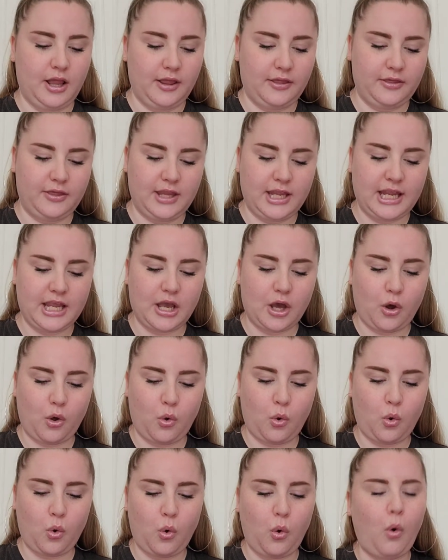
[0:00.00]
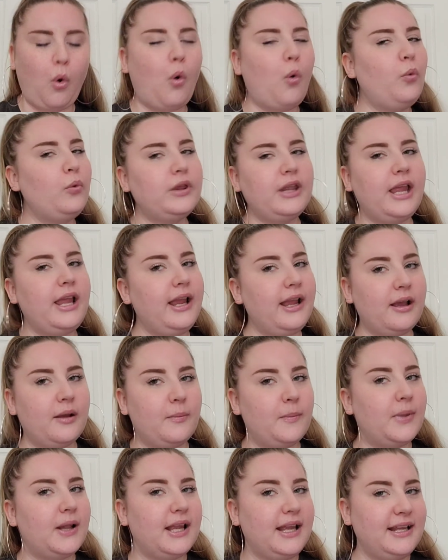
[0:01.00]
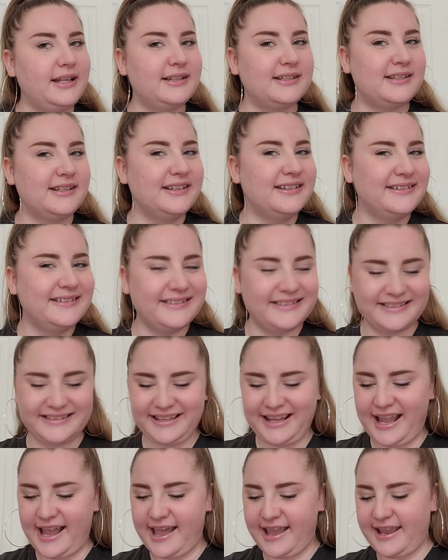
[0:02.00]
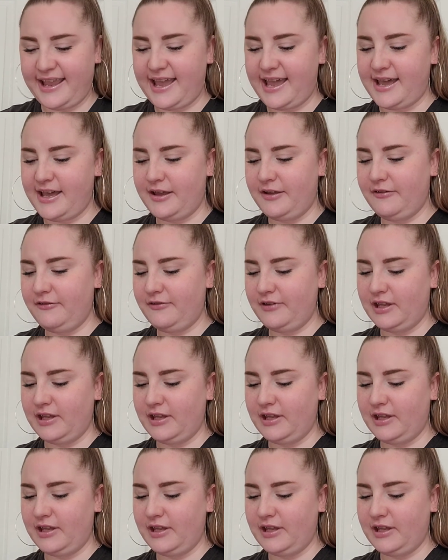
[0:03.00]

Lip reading: The only complaint I have